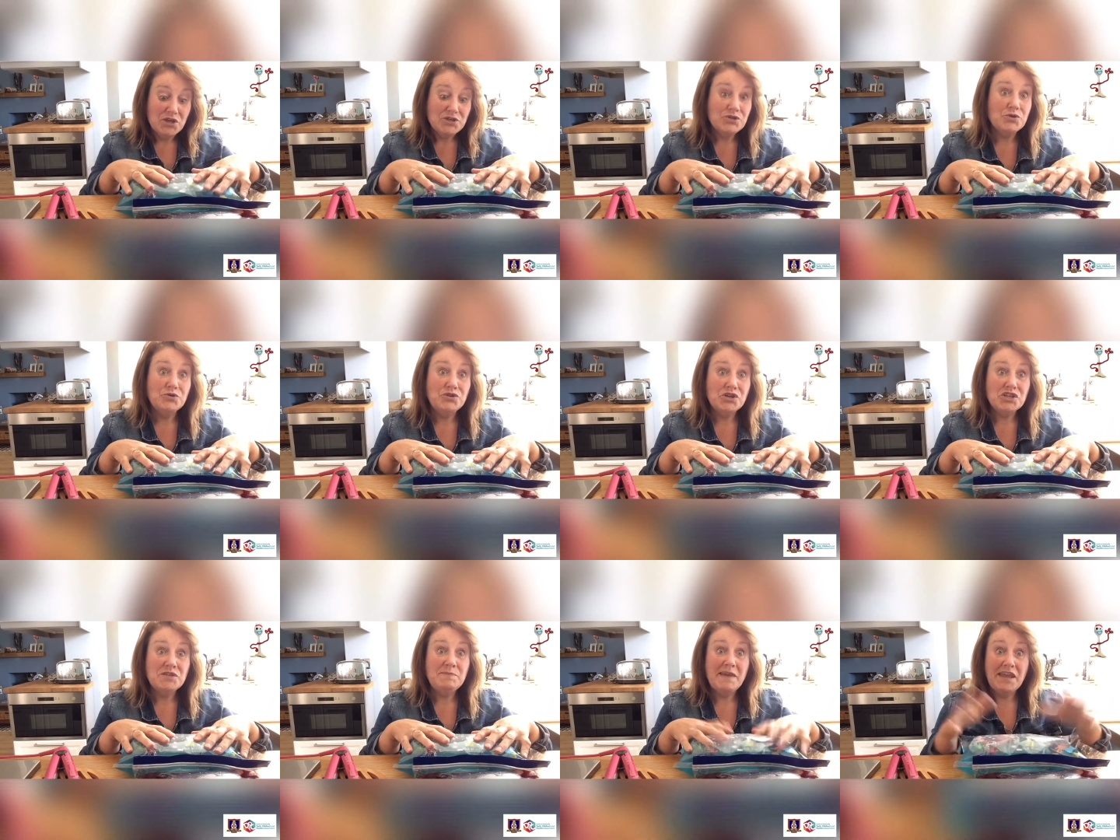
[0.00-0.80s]
So
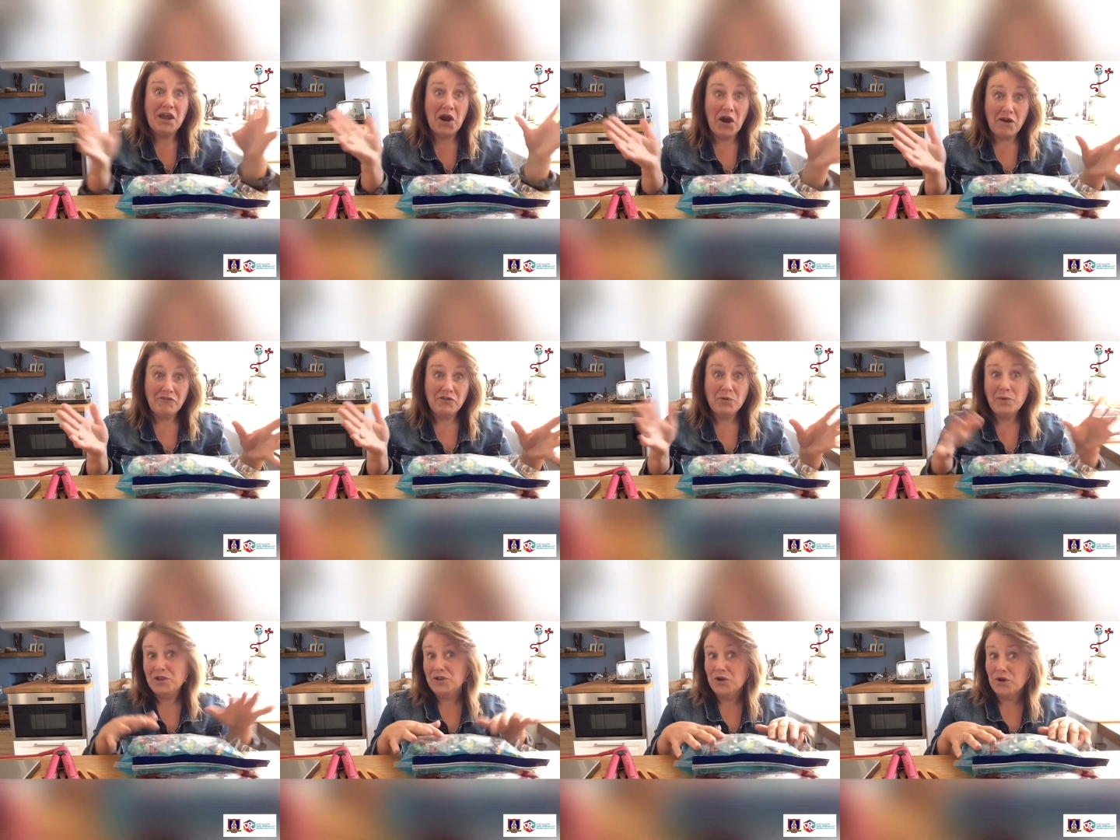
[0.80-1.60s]
just be careful
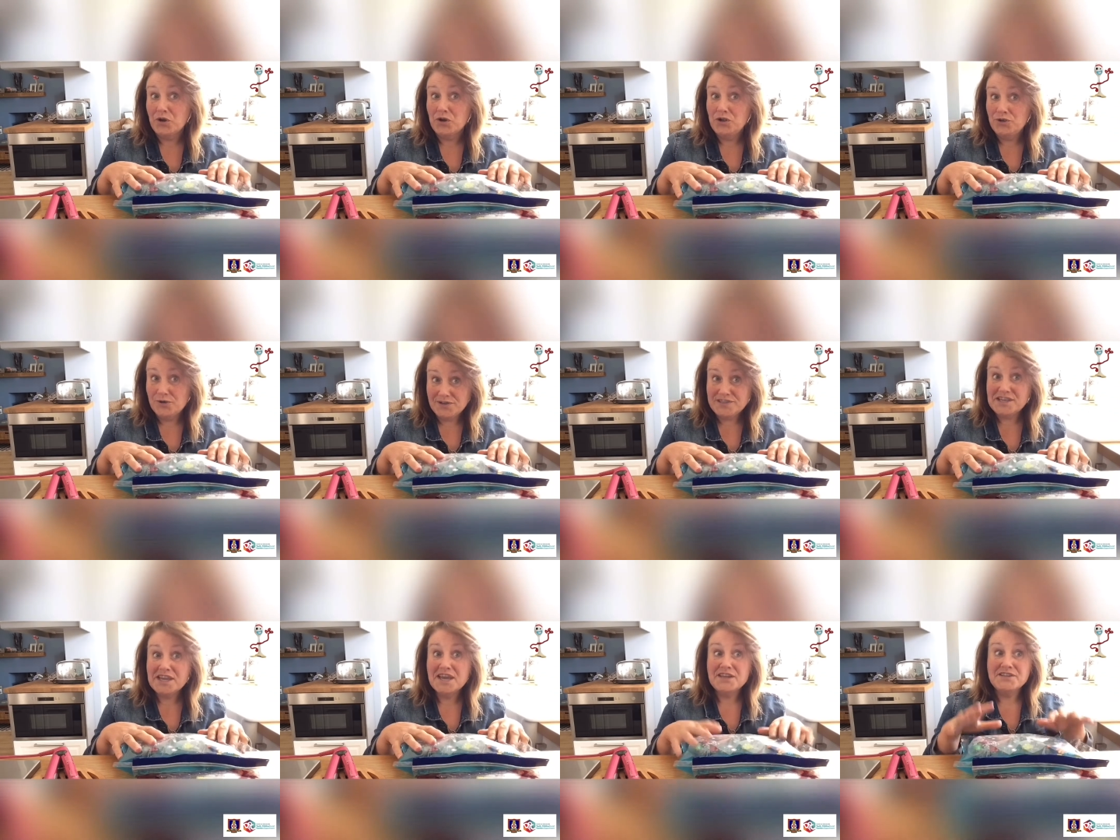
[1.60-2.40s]
when you're
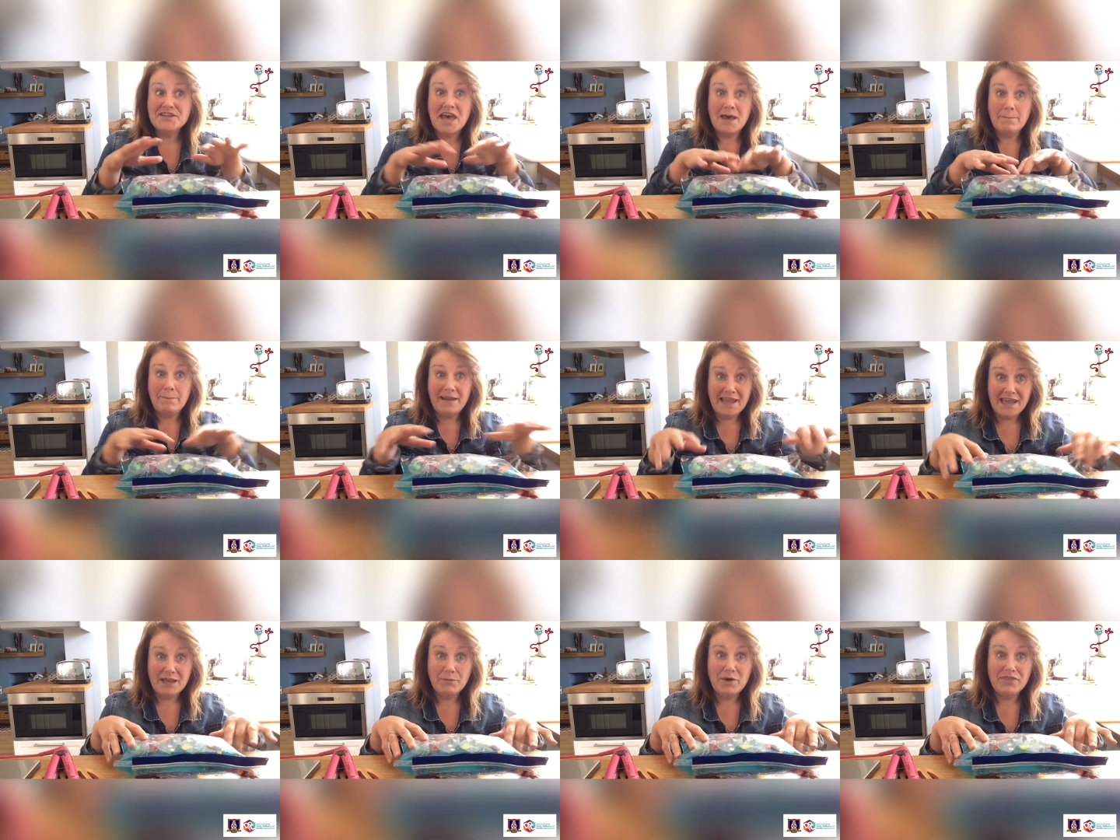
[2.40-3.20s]
using it and
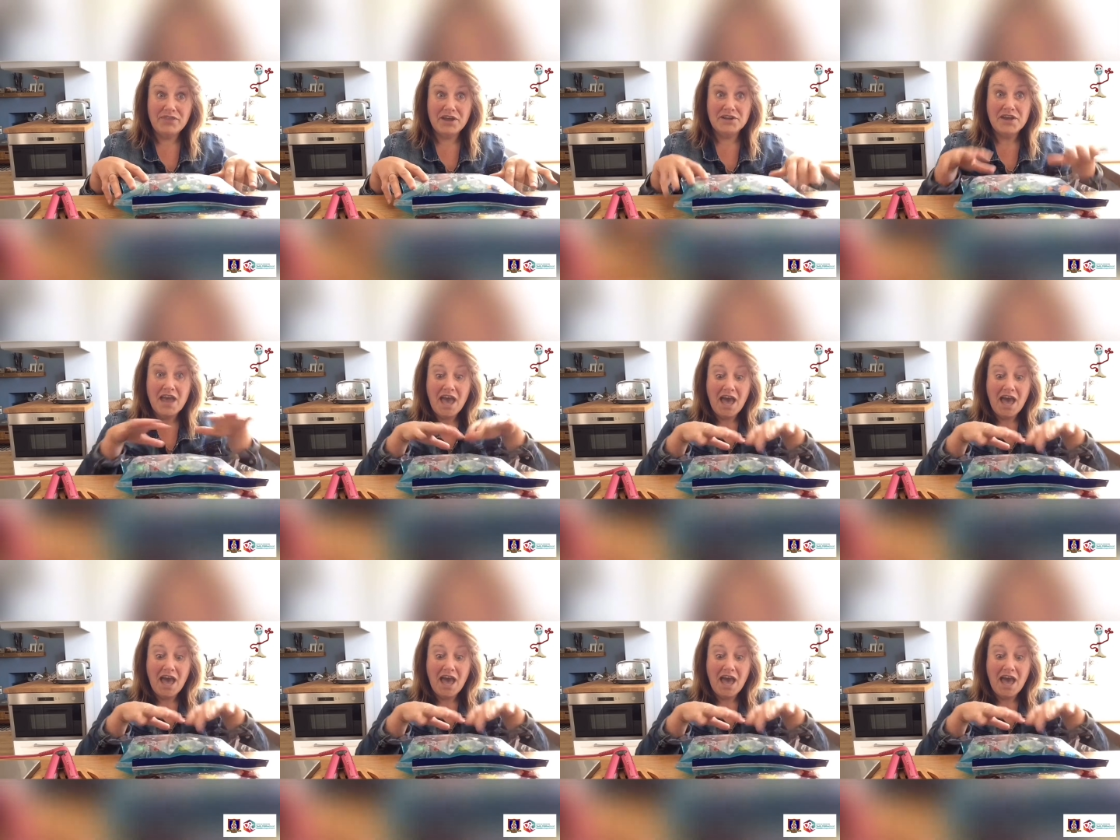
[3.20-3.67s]
playing with it